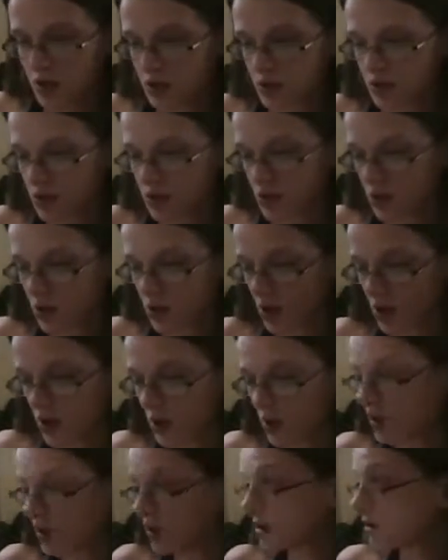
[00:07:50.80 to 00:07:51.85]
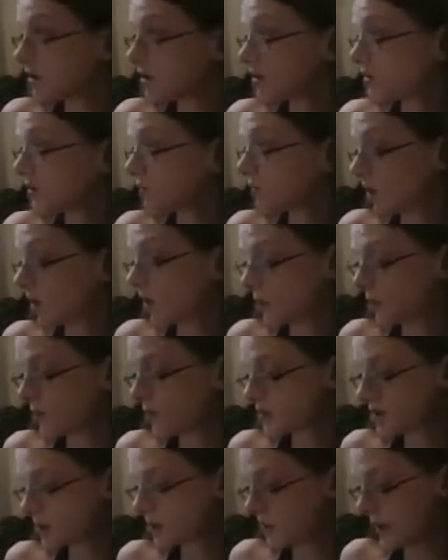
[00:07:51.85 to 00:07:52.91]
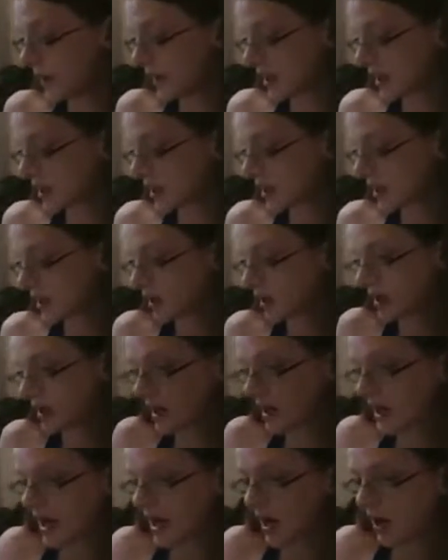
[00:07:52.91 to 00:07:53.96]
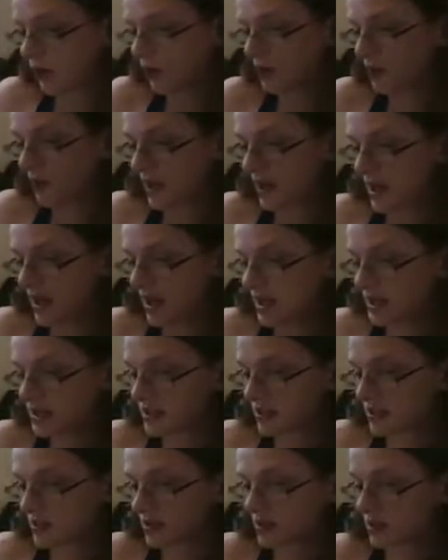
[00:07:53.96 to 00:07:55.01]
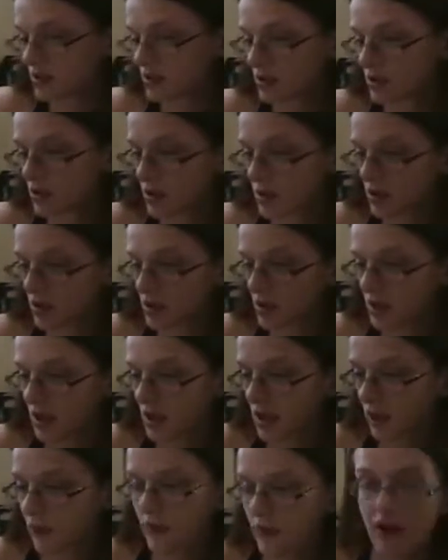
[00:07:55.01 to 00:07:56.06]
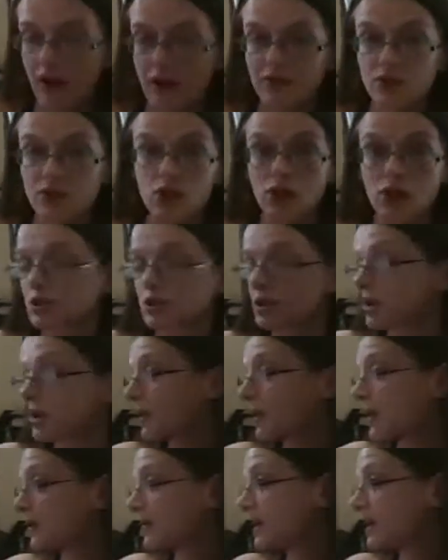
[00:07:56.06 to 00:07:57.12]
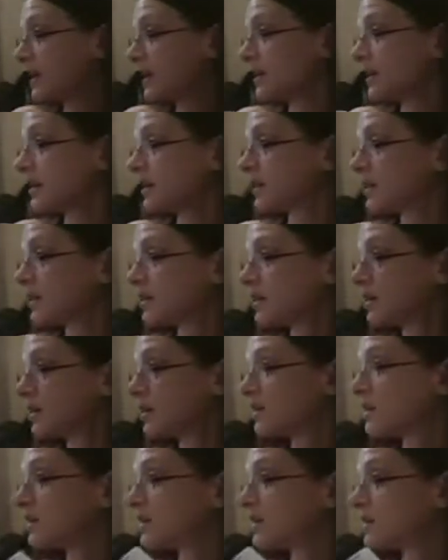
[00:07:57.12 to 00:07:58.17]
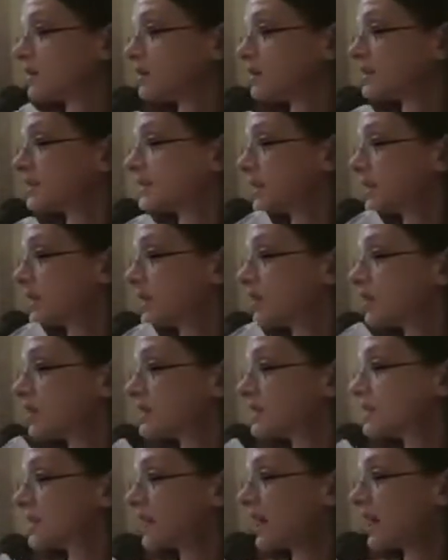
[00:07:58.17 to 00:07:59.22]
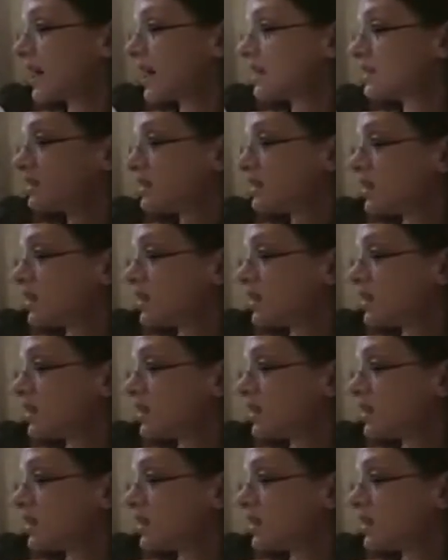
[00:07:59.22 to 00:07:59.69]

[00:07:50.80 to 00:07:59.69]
So what we're doing now is, I told you about the sticky notes, didn't I?